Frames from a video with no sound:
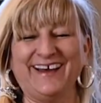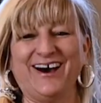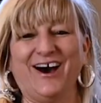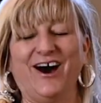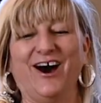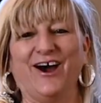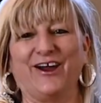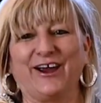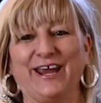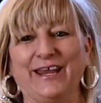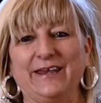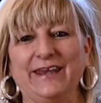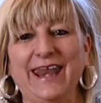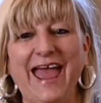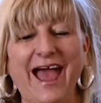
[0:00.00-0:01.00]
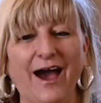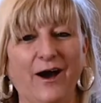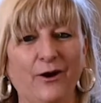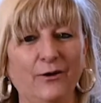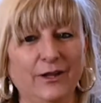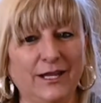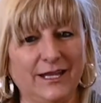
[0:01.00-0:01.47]
All right,
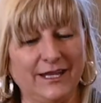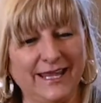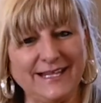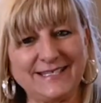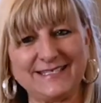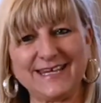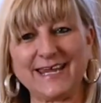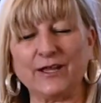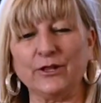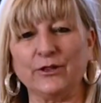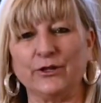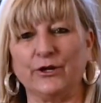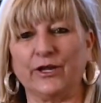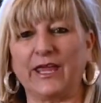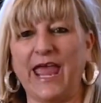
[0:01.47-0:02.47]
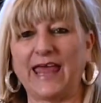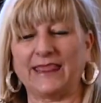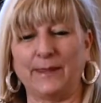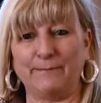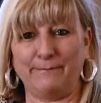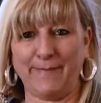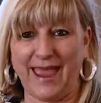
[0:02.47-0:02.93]
now let's take a look at
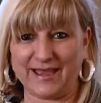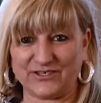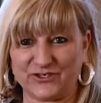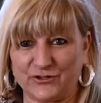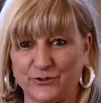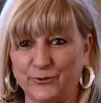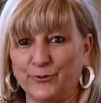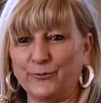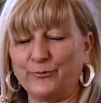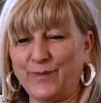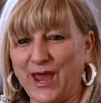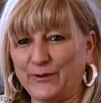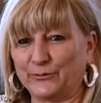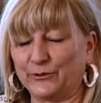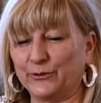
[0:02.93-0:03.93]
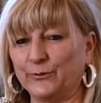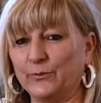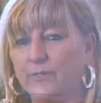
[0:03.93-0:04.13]
the master bedroom.